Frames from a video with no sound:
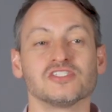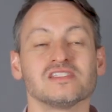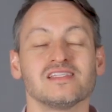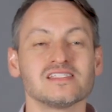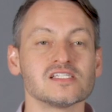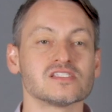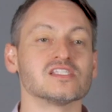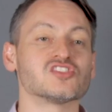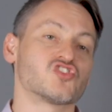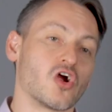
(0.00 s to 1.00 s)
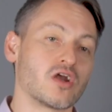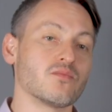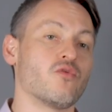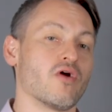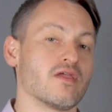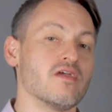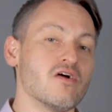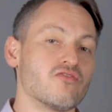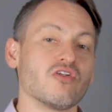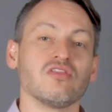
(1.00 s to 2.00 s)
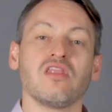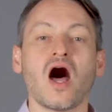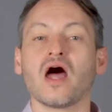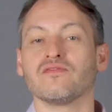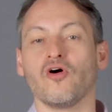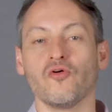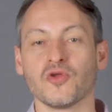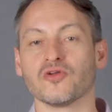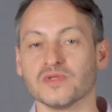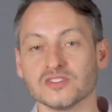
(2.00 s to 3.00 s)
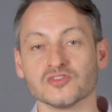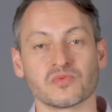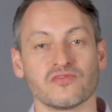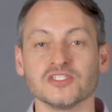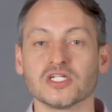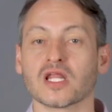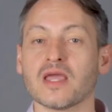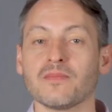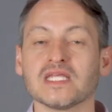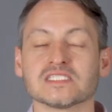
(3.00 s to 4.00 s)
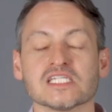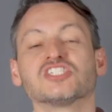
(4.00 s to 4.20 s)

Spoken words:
This is the starting point for a lot of opioid misuse prevention campaigns.